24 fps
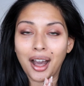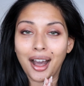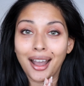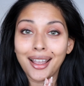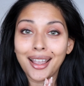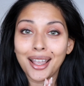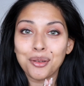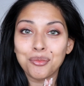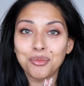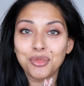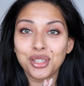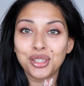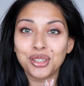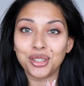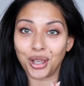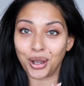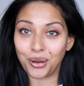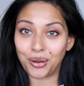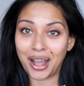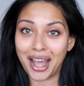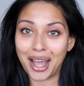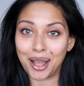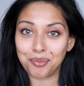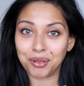I am
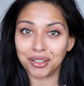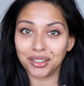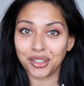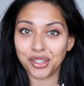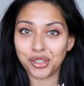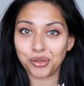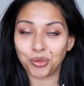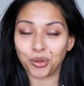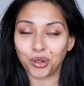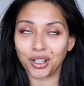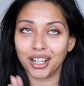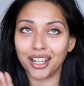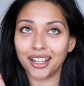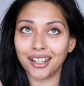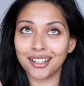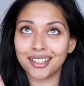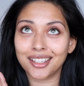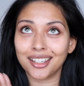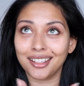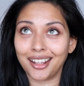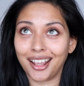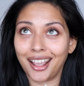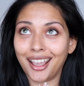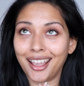so happy this morning.
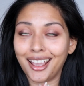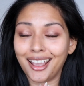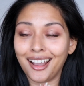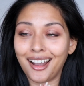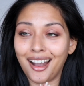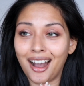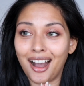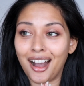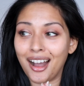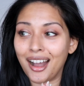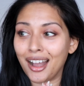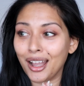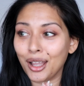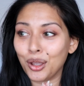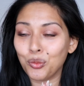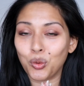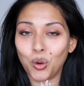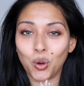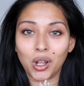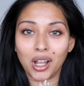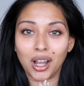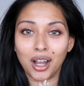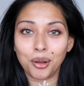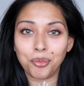Today I
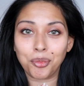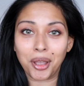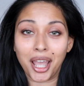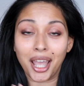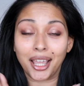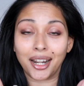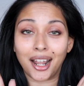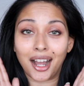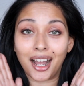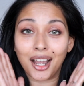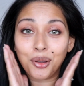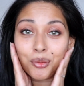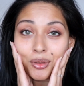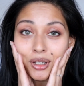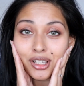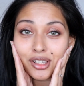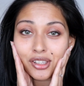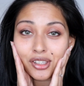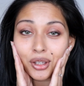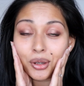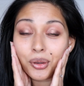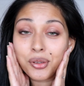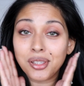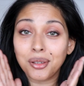woke up and I was
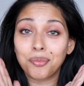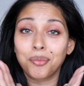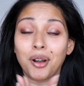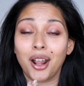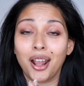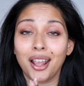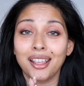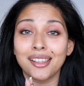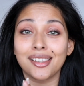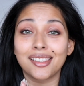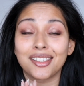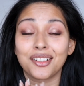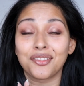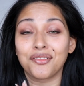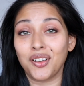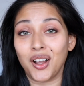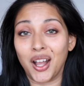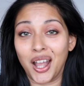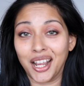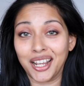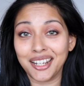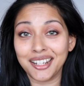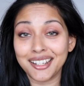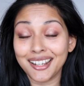so surprised to
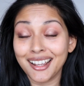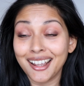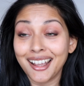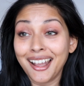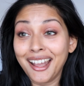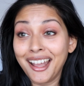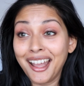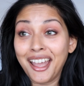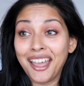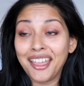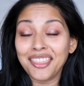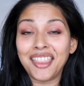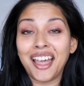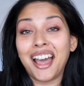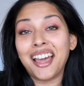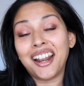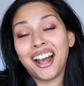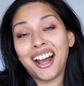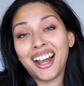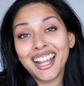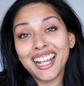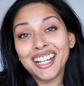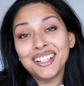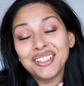find that
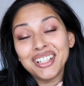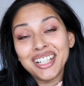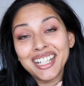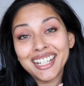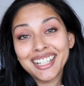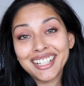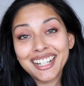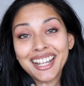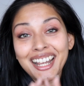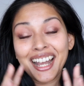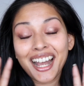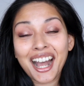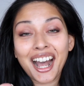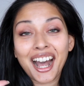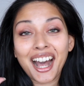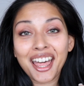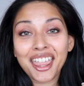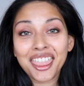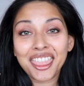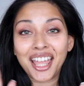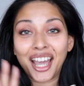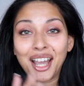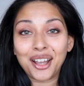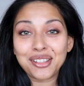I have hit
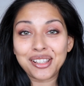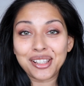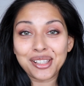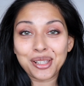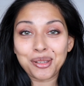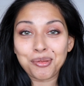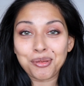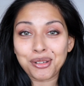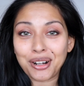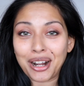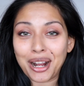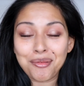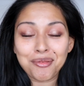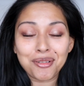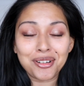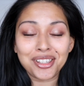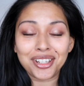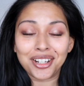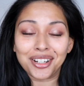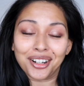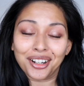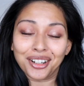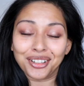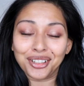1,000 subscribers
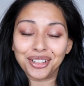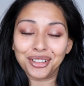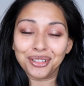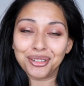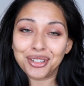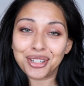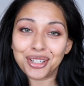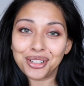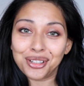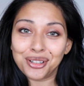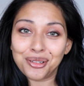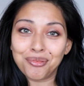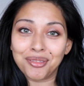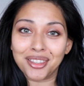here on YouTube.